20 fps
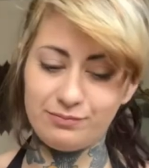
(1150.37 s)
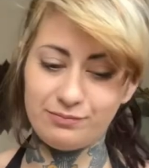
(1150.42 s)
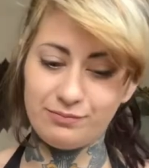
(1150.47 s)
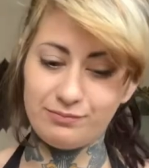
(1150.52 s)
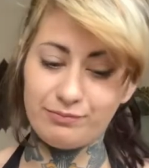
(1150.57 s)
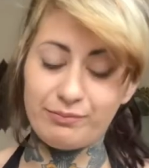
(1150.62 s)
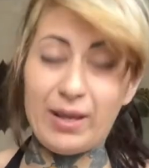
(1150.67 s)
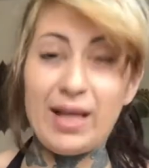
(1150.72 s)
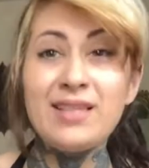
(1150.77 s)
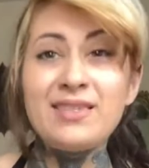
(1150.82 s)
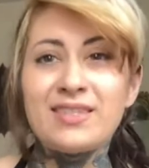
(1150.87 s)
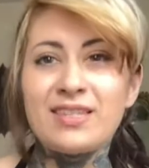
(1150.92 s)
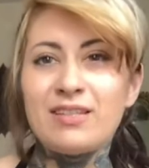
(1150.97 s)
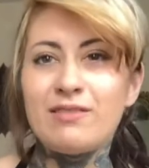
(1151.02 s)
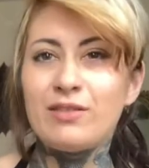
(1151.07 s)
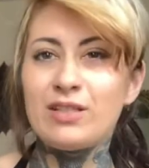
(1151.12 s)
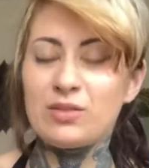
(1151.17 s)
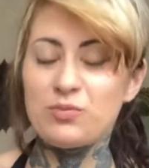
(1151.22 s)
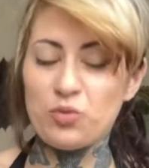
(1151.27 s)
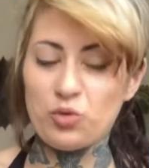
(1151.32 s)
pensive,
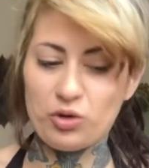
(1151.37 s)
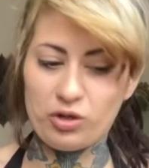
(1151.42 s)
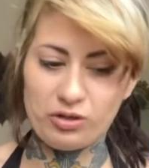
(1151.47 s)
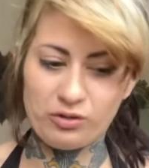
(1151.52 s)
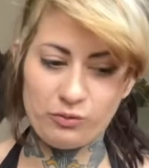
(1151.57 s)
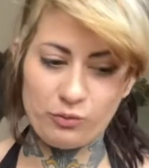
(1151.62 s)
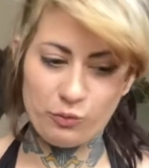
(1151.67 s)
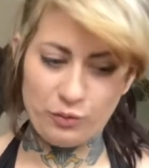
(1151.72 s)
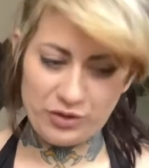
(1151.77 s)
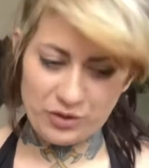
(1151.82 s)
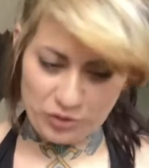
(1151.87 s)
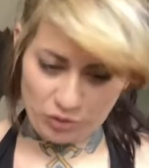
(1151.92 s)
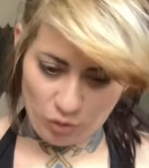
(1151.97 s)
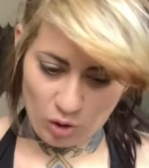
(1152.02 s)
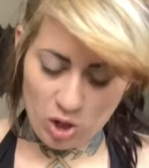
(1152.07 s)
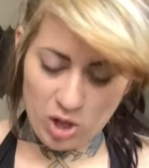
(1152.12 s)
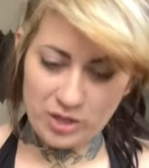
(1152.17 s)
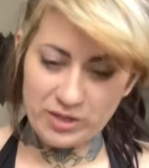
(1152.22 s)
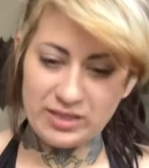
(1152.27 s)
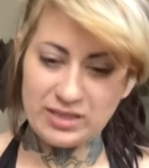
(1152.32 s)
it's more
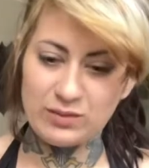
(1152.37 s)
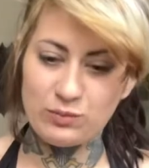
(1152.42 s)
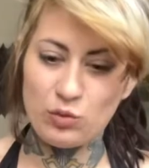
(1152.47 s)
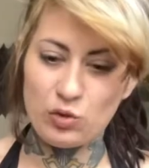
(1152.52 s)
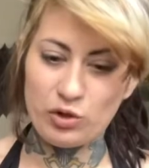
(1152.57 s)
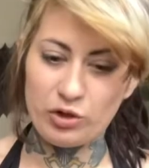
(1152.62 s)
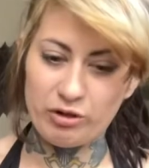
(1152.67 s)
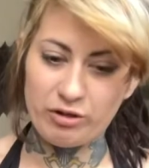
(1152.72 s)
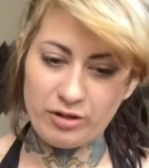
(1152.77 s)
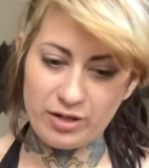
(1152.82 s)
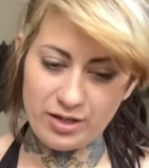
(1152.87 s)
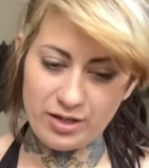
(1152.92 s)
withdrawn, it's more